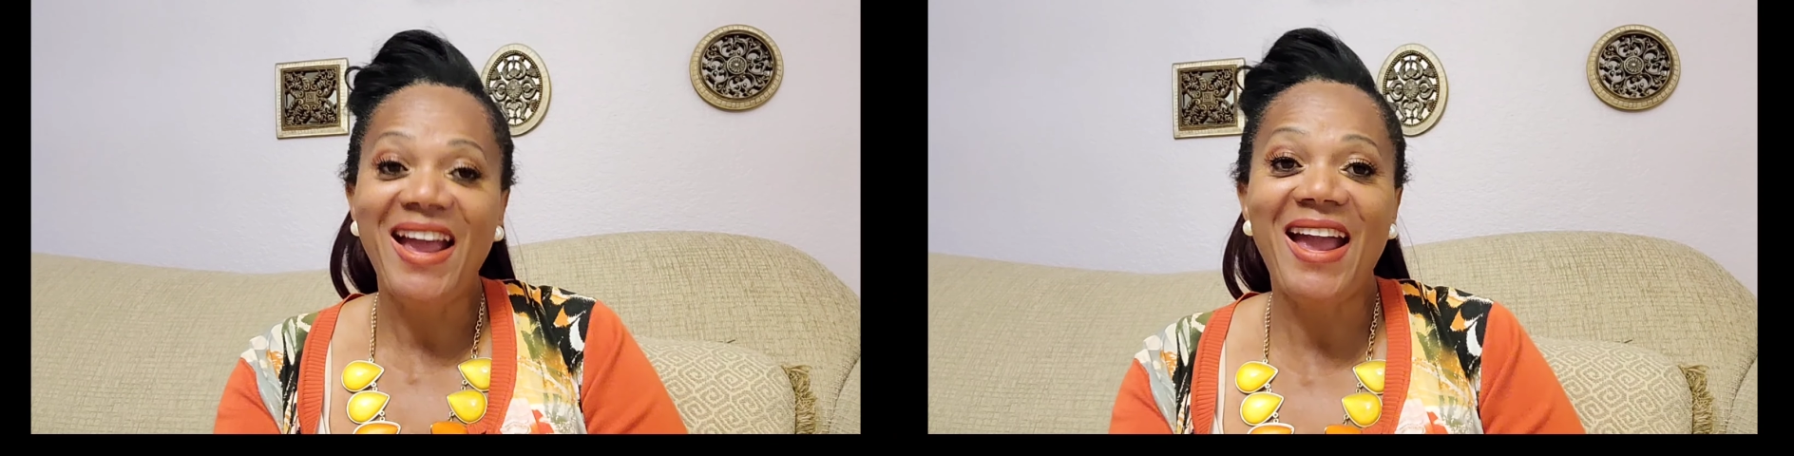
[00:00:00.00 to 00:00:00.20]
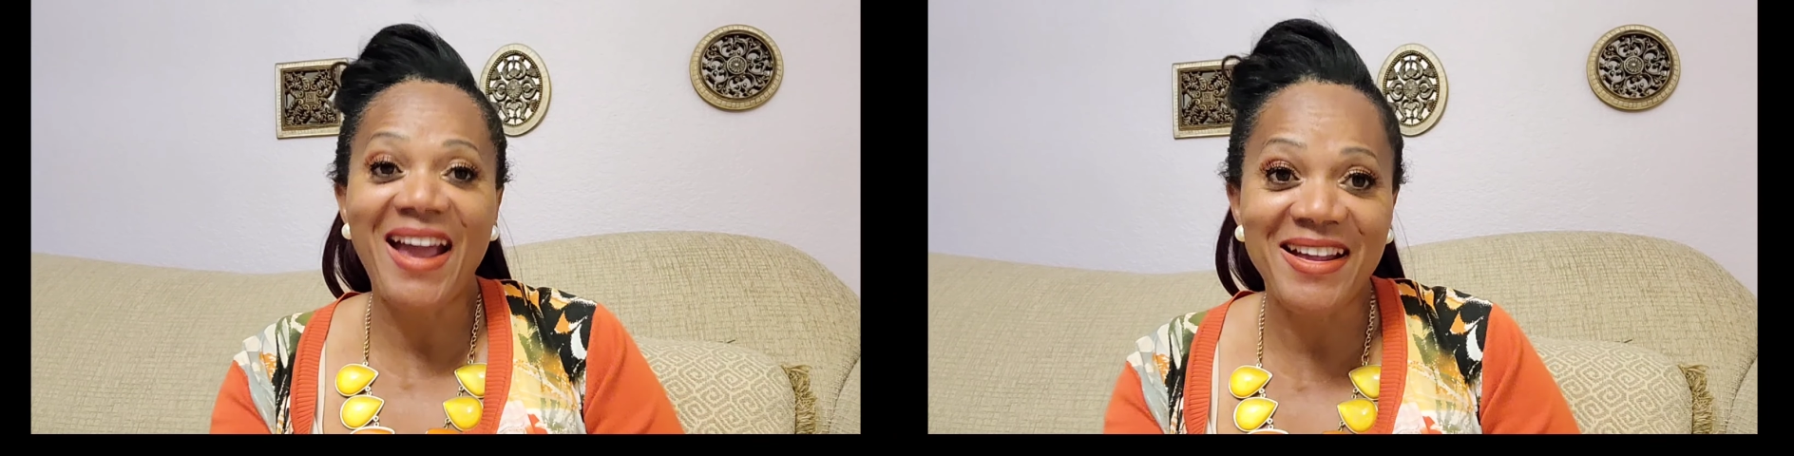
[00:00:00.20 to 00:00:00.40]

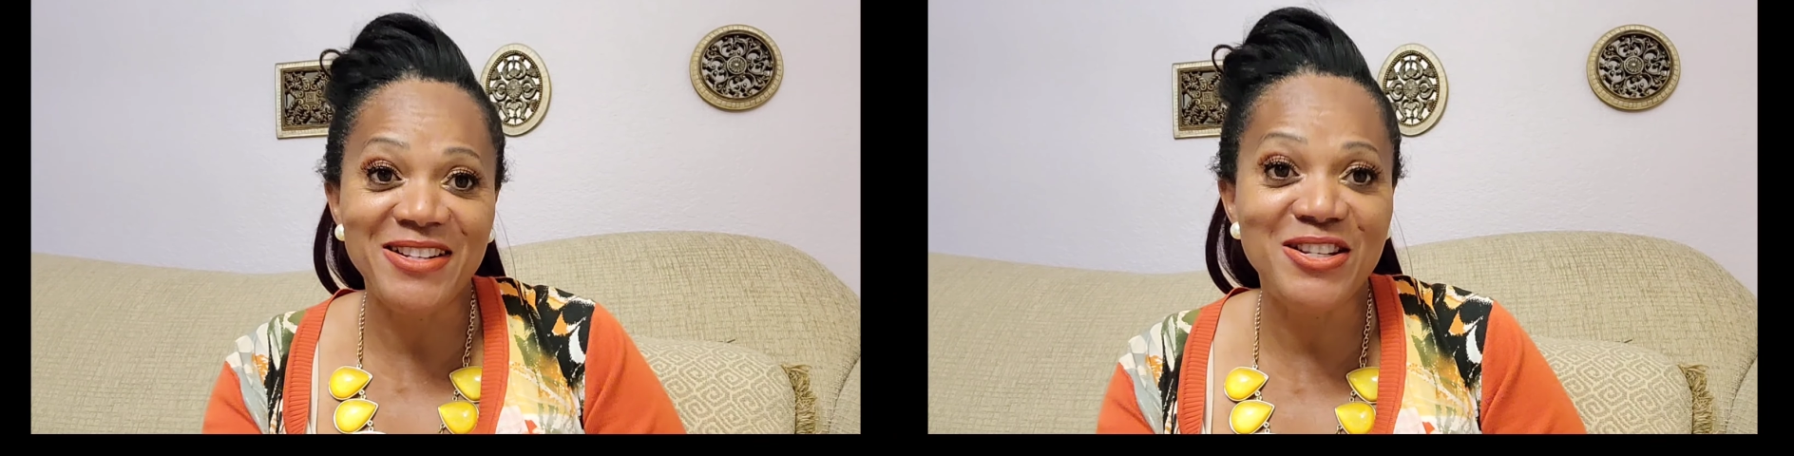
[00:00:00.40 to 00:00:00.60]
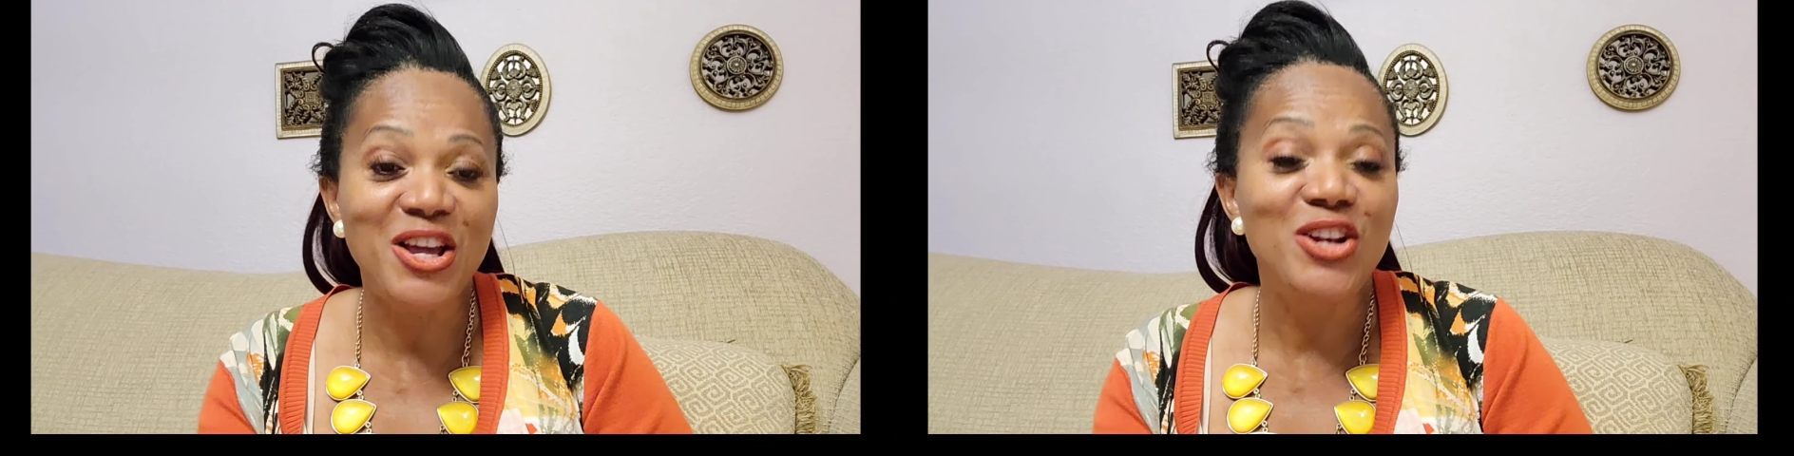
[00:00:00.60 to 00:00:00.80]

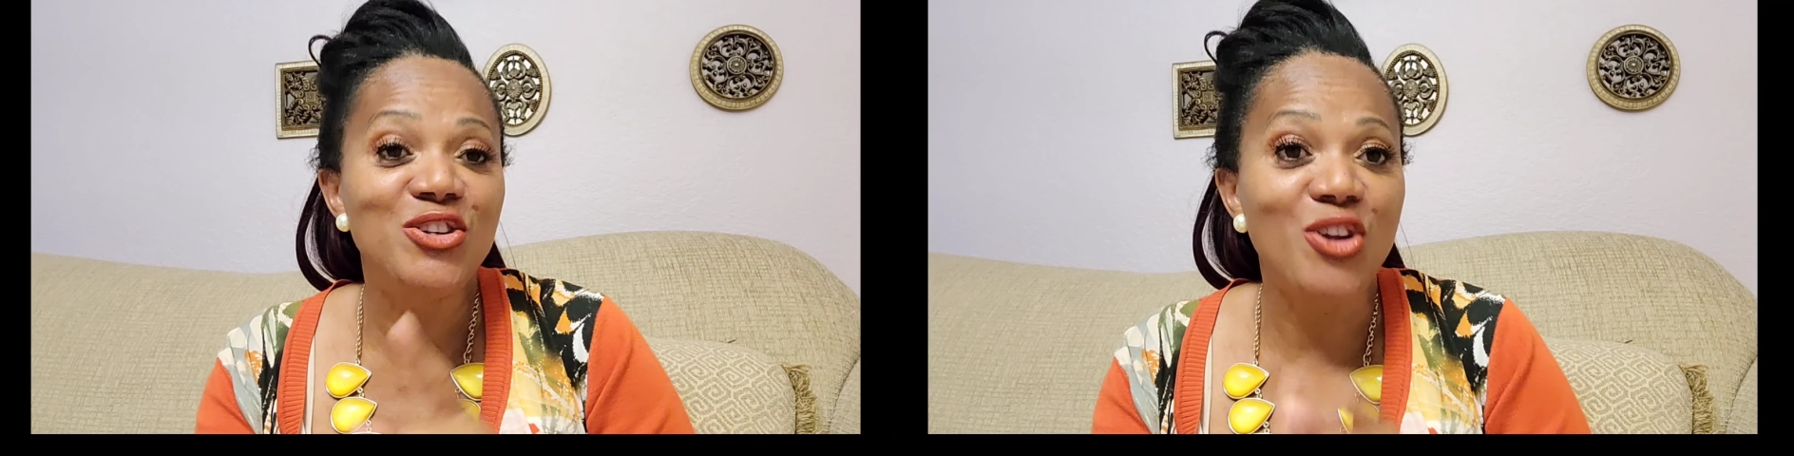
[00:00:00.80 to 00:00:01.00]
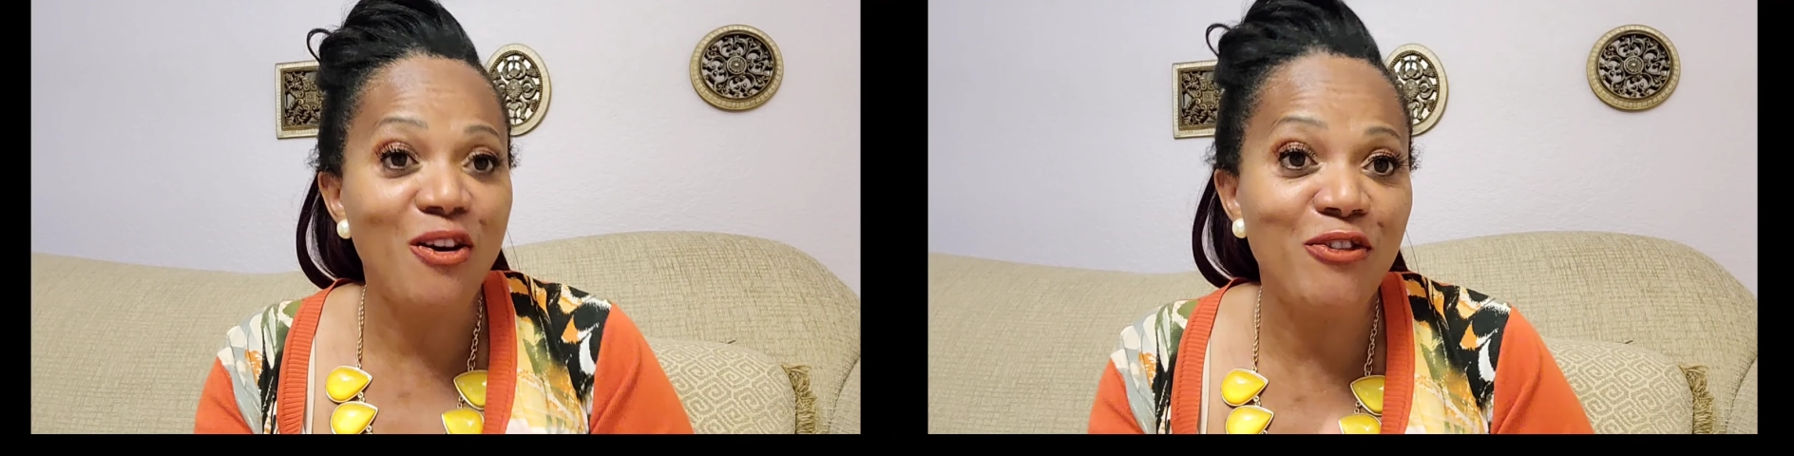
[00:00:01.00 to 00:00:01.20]
And
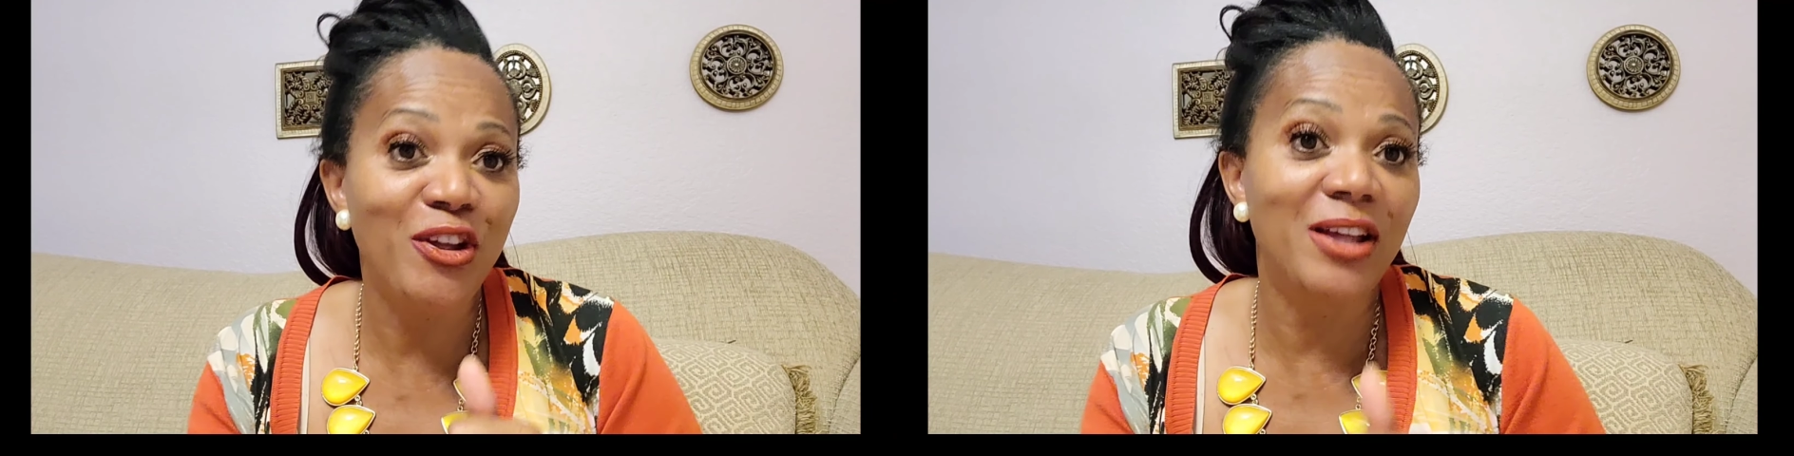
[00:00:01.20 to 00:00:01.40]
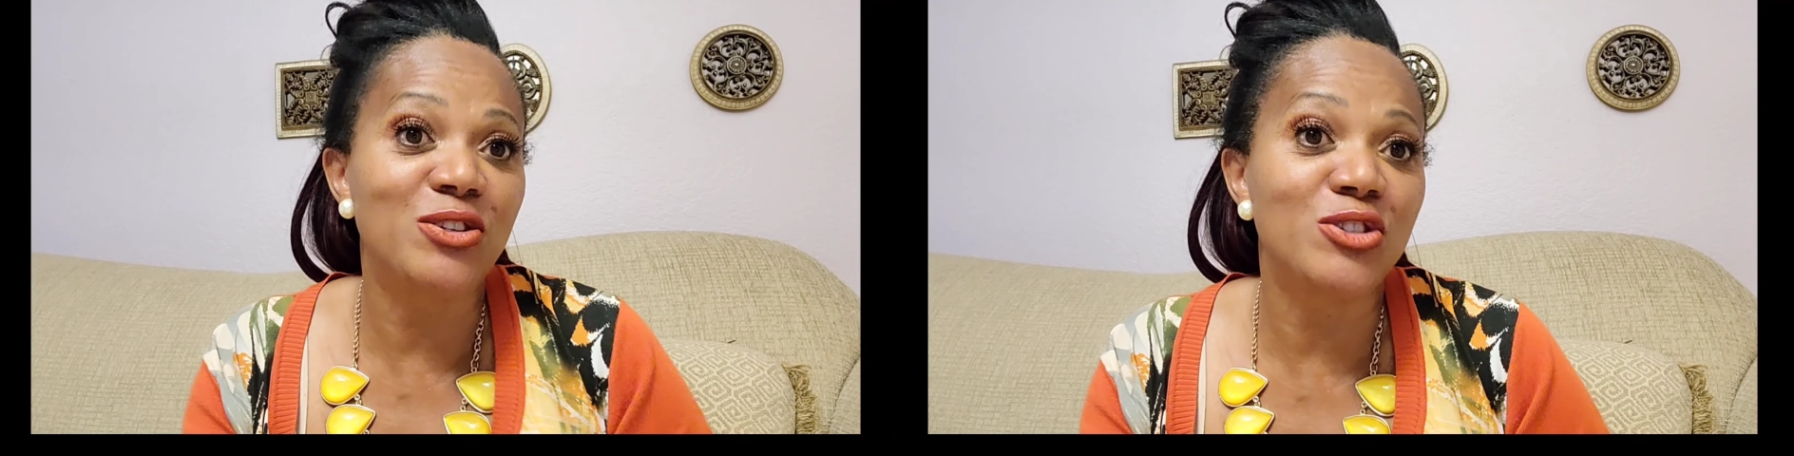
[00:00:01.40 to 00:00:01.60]
don't
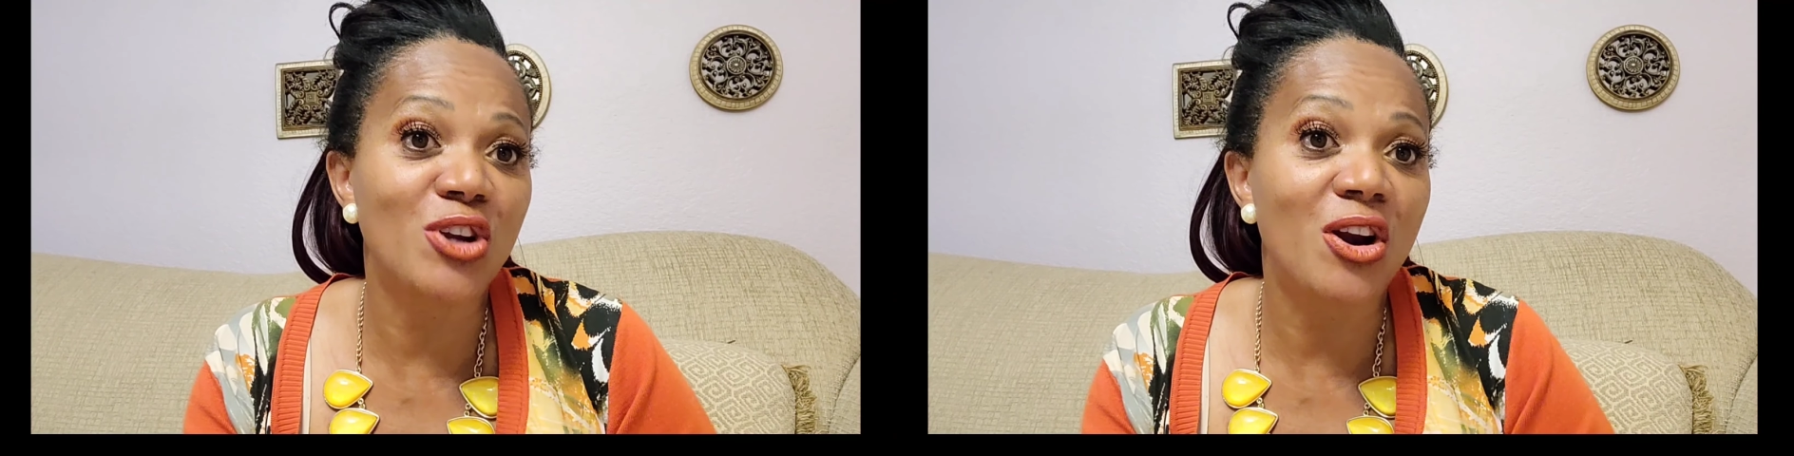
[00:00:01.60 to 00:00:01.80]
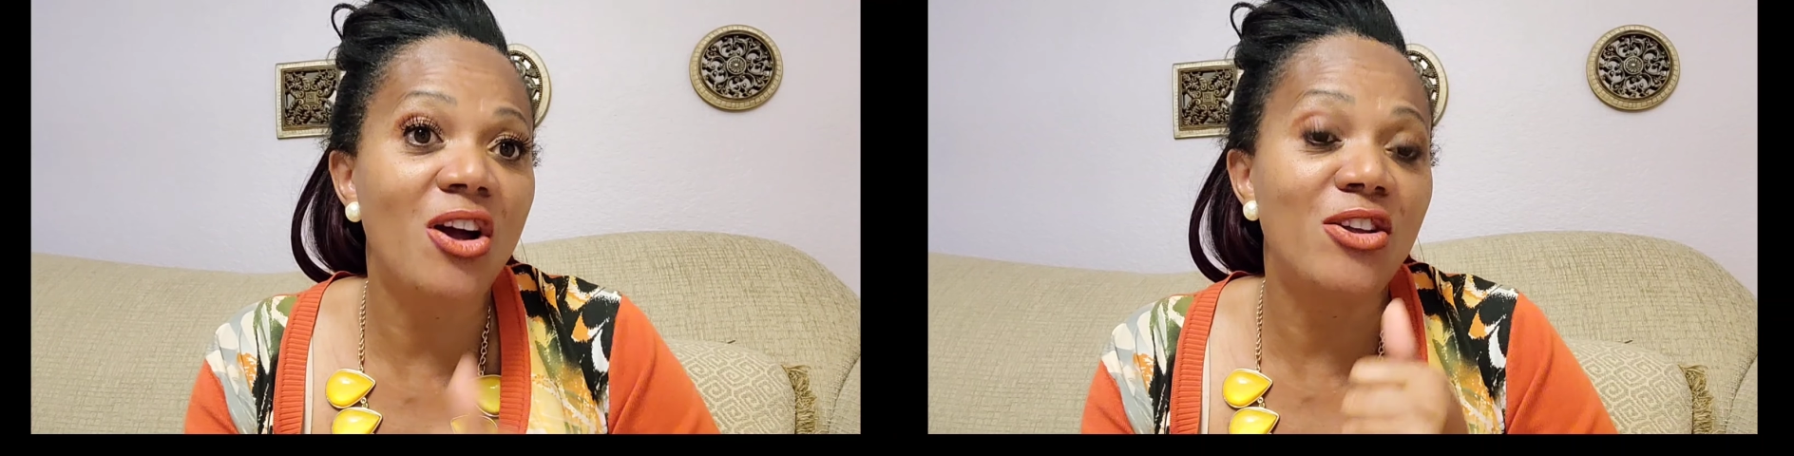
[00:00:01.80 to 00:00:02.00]
forget to
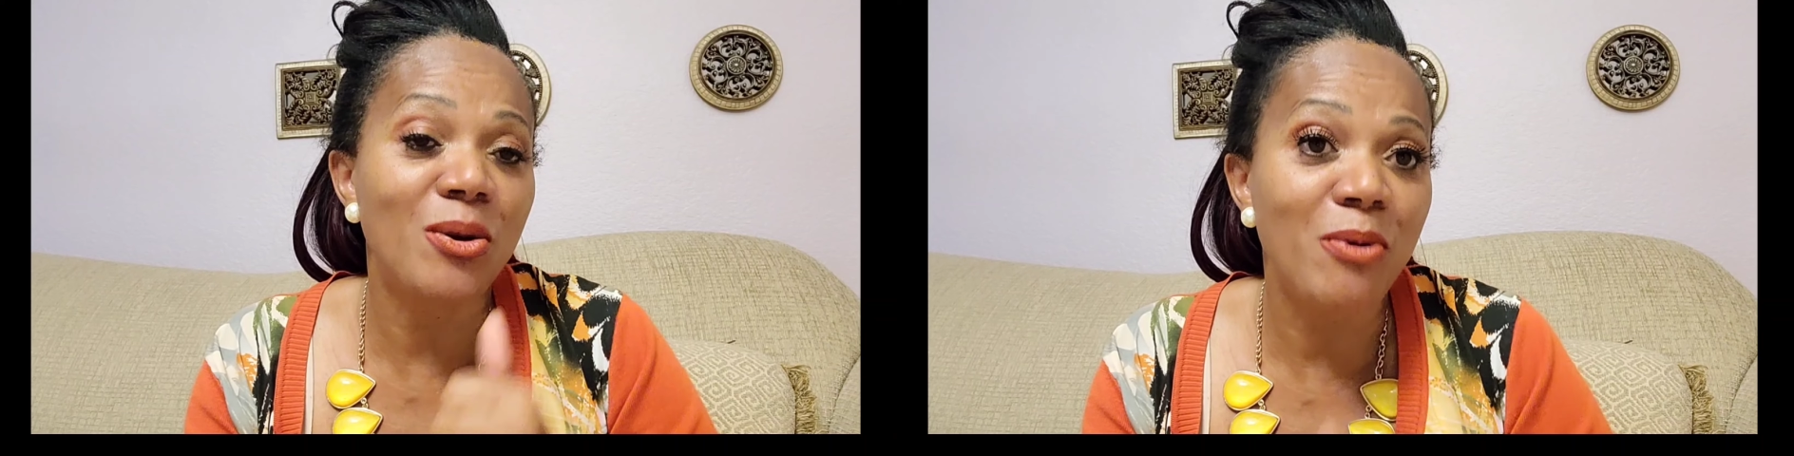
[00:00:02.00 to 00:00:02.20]
turn on your